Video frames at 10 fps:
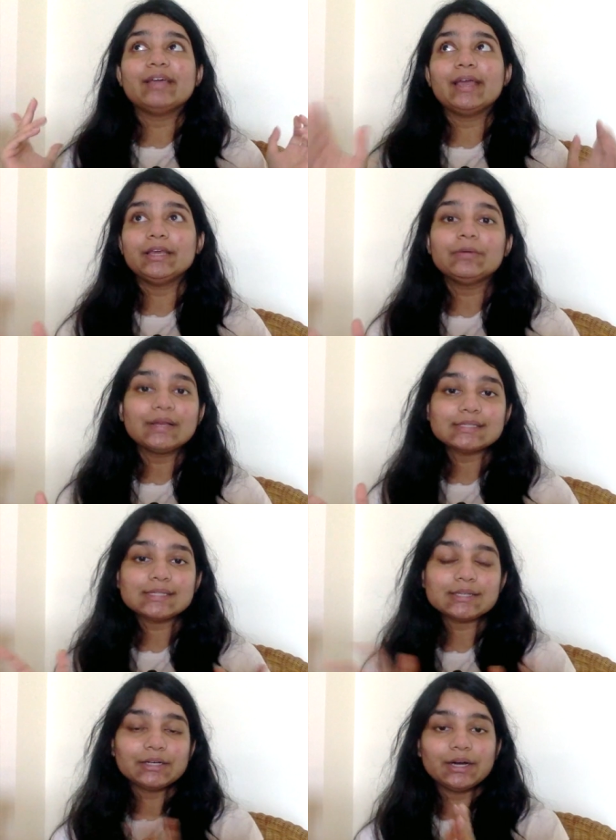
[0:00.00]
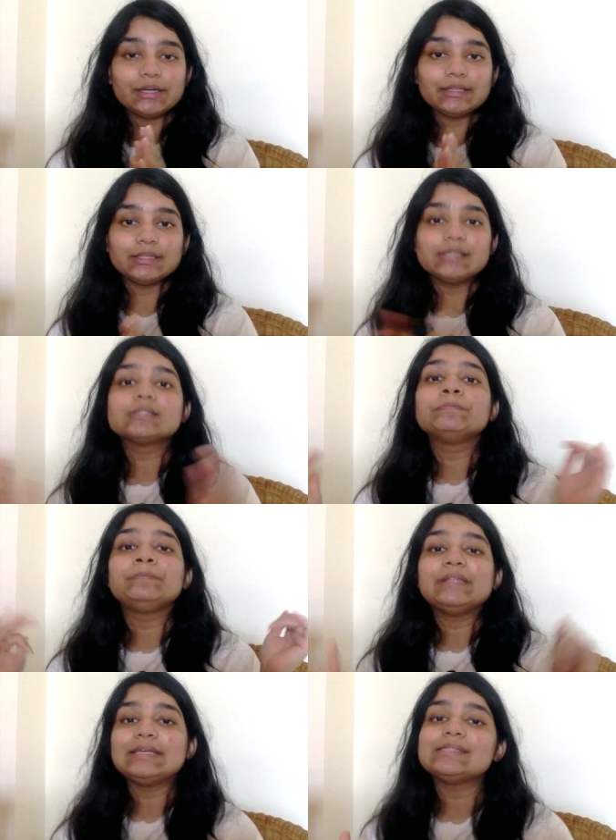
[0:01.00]
you have any questions regarding this
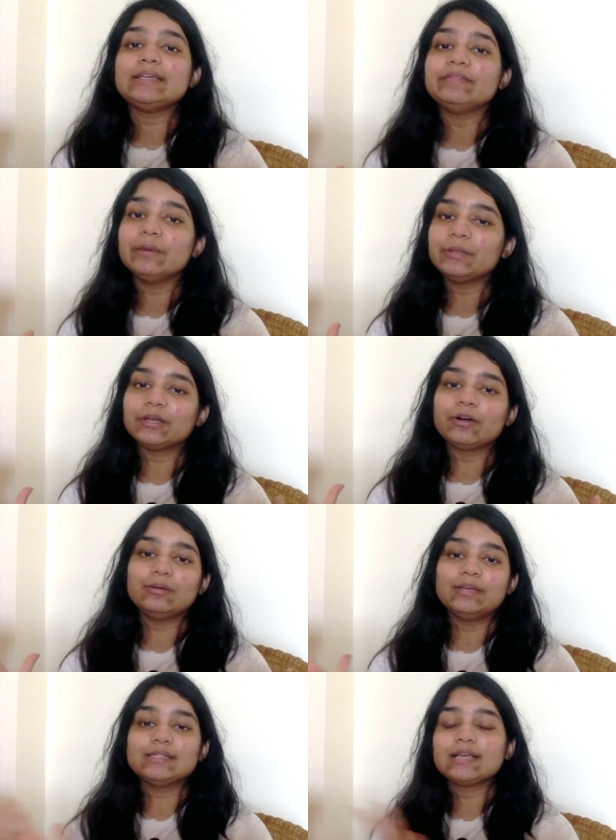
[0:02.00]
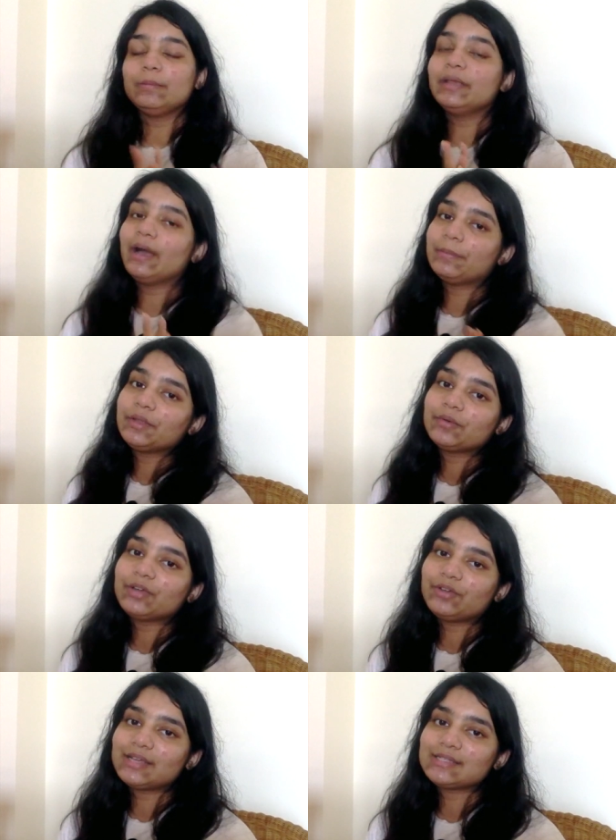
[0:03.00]
please leave them in the comments i'll be happy to
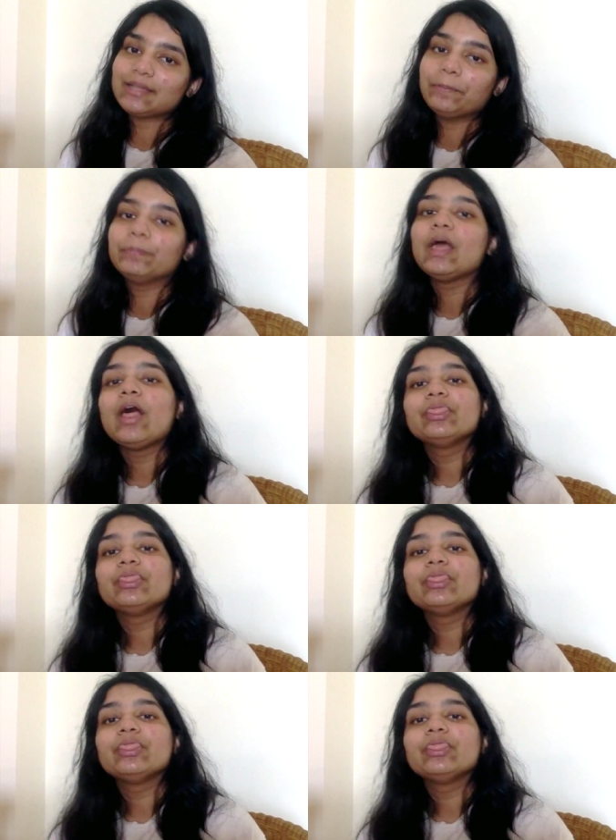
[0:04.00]
address them